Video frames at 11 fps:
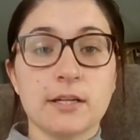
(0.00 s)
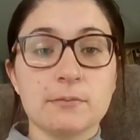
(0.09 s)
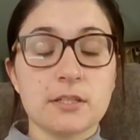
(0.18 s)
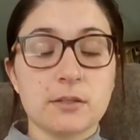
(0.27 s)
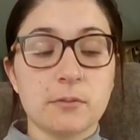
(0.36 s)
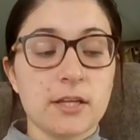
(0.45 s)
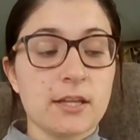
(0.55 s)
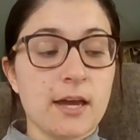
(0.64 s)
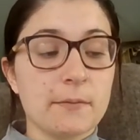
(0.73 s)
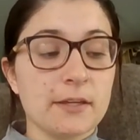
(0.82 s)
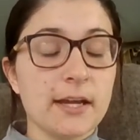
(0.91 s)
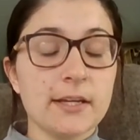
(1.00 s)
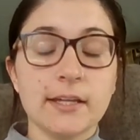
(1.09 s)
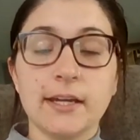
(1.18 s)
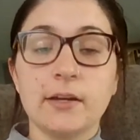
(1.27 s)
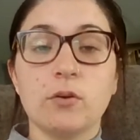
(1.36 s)
up to the blood lab and getting
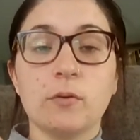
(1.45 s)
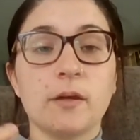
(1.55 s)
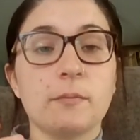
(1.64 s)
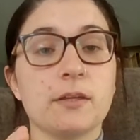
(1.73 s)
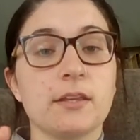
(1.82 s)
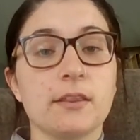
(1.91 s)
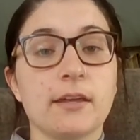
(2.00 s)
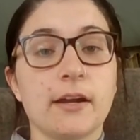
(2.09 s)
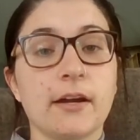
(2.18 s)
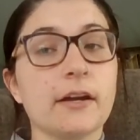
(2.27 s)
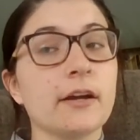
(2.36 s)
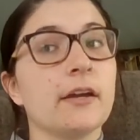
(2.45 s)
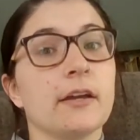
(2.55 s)
it, or maybe their